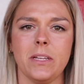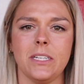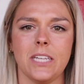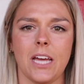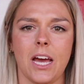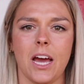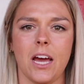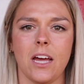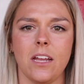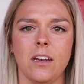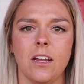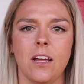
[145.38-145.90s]
and
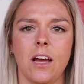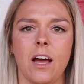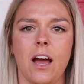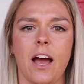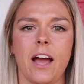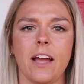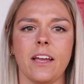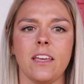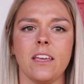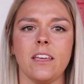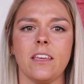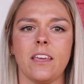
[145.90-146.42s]
dad,
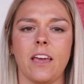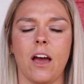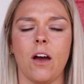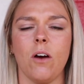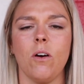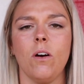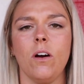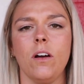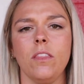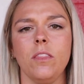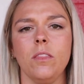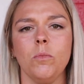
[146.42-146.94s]
I can
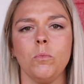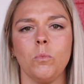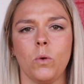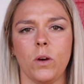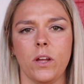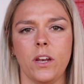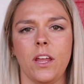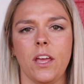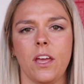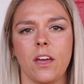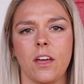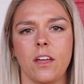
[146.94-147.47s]
count on
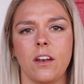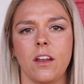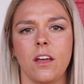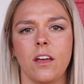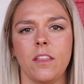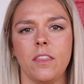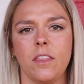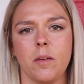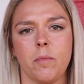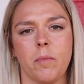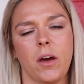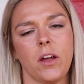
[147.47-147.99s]
one hand
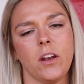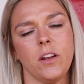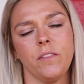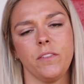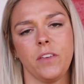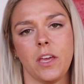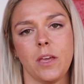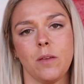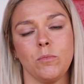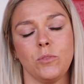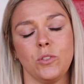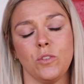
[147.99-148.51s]
the amount of
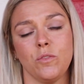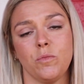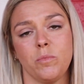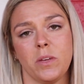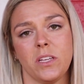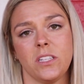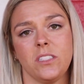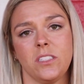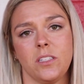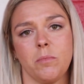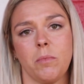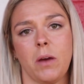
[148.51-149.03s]
games you've
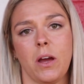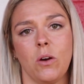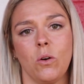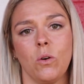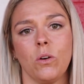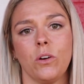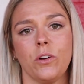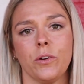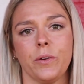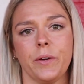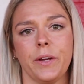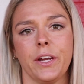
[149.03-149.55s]
missed in my
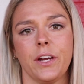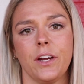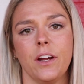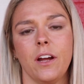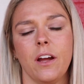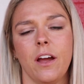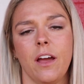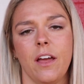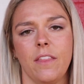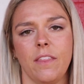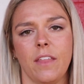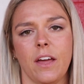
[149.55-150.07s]
whole career,
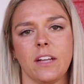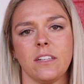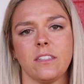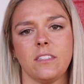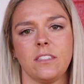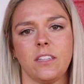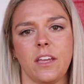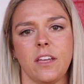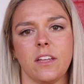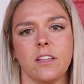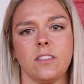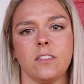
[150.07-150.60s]
and that's
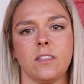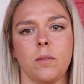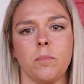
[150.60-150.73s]
saying